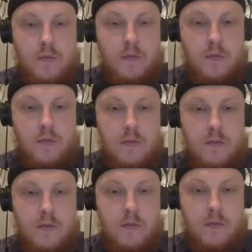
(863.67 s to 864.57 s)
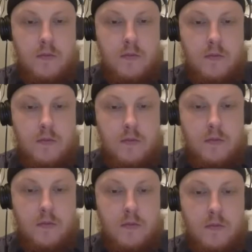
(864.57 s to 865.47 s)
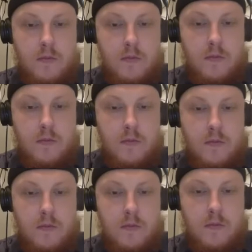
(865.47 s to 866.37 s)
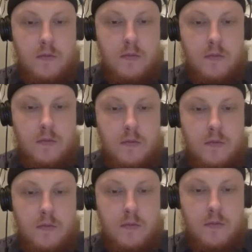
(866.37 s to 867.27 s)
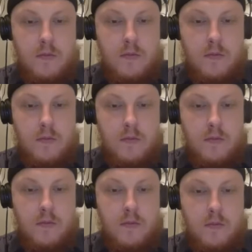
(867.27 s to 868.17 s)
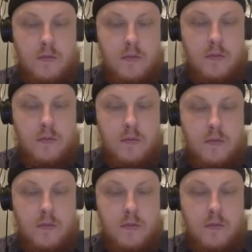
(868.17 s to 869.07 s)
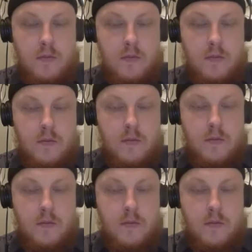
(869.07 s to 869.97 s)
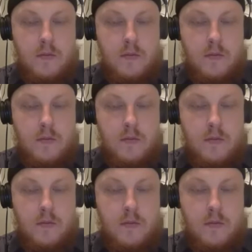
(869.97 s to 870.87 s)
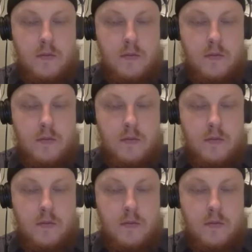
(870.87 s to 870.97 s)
The person shown says nothing.